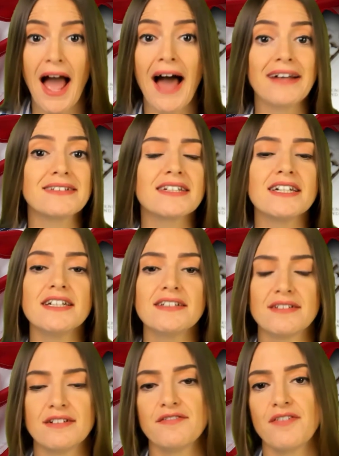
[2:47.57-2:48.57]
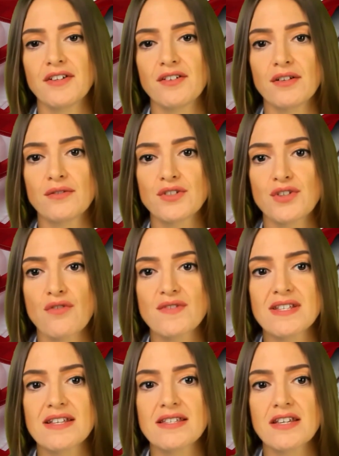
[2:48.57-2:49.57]
and the Federal
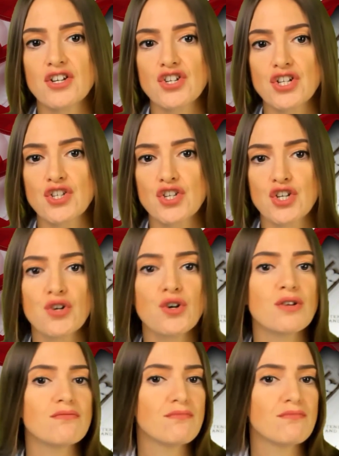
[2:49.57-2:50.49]
Reserve's decision to